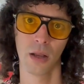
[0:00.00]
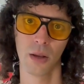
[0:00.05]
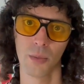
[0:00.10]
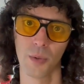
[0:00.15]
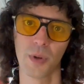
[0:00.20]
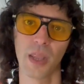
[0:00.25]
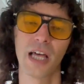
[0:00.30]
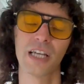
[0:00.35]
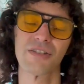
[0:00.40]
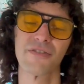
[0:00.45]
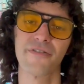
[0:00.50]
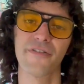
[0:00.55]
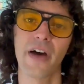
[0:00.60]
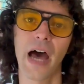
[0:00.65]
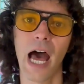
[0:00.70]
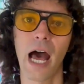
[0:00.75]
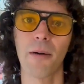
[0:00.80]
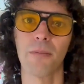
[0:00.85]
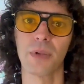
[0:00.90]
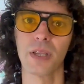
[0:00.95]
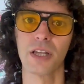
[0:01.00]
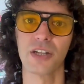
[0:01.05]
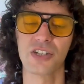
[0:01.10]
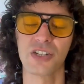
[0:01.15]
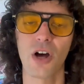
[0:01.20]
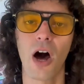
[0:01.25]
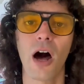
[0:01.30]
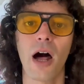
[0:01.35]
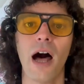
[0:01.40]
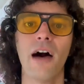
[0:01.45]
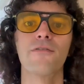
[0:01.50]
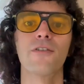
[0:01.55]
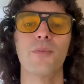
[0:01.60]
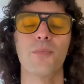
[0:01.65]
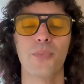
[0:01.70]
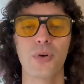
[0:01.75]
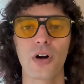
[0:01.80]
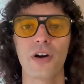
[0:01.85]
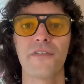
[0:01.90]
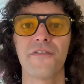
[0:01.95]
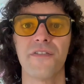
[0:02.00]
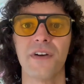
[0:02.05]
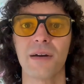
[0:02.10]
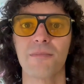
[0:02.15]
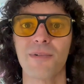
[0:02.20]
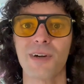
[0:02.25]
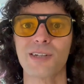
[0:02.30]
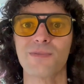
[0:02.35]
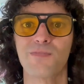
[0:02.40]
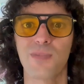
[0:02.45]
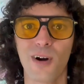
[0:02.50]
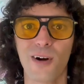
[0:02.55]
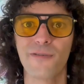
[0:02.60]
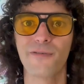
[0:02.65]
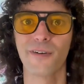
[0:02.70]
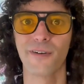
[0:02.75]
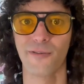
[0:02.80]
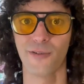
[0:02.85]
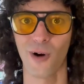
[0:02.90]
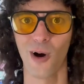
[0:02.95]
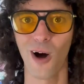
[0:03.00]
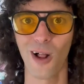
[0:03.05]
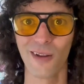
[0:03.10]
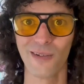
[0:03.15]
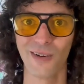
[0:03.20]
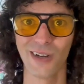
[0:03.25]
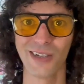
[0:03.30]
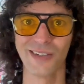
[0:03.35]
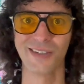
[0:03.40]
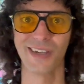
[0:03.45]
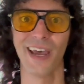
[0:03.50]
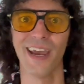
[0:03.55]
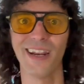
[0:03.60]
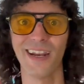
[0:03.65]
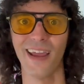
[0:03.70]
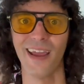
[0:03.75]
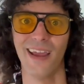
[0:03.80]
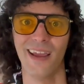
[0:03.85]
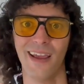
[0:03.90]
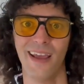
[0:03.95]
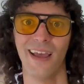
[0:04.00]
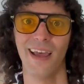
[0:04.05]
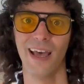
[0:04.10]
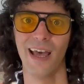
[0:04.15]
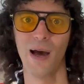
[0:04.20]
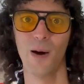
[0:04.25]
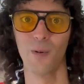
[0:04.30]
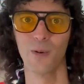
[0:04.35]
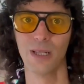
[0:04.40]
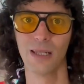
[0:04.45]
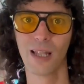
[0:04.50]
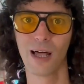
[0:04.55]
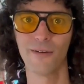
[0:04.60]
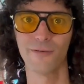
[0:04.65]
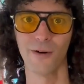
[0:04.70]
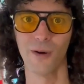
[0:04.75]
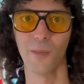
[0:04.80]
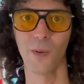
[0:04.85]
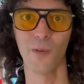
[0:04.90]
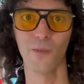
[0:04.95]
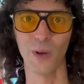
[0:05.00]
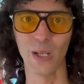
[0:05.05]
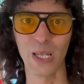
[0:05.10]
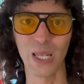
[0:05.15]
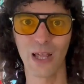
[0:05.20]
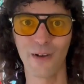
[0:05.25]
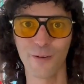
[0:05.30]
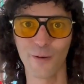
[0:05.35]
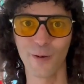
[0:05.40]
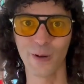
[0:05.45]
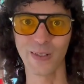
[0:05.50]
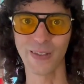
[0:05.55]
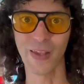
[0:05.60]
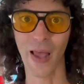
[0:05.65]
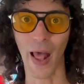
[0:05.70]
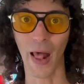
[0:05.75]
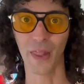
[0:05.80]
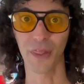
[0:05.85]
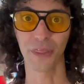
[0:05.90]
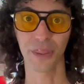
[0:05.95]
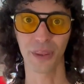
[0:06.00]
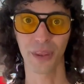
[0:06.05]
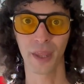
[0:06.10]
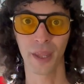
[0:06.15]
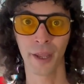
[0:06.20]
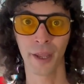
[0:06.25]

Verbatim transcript: Well, that's family. It's not ever perfect, but it's perfect for all of us, ain't it? And we love them. We love them to death.